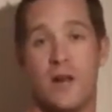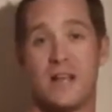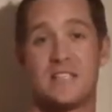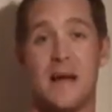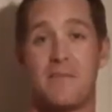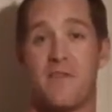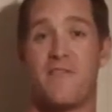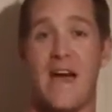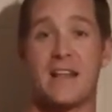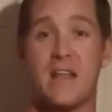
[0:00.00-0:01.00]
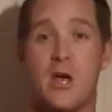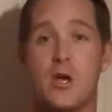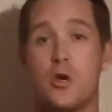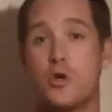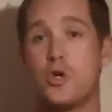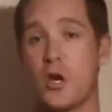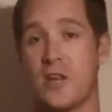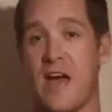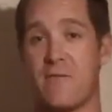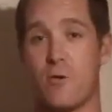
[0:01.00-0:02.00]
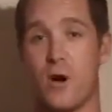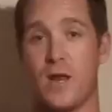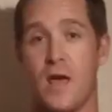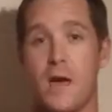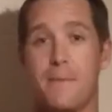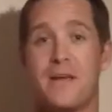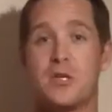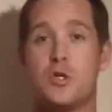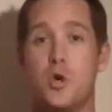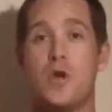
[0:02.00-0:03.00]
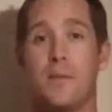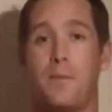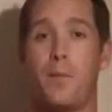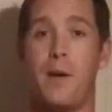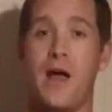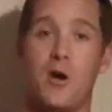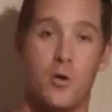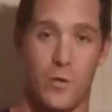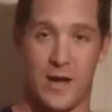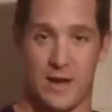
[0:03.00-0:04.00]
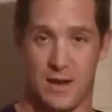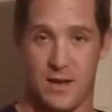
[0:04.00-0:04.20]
Except the fact you shouldn't have won because you didn't prepare to win.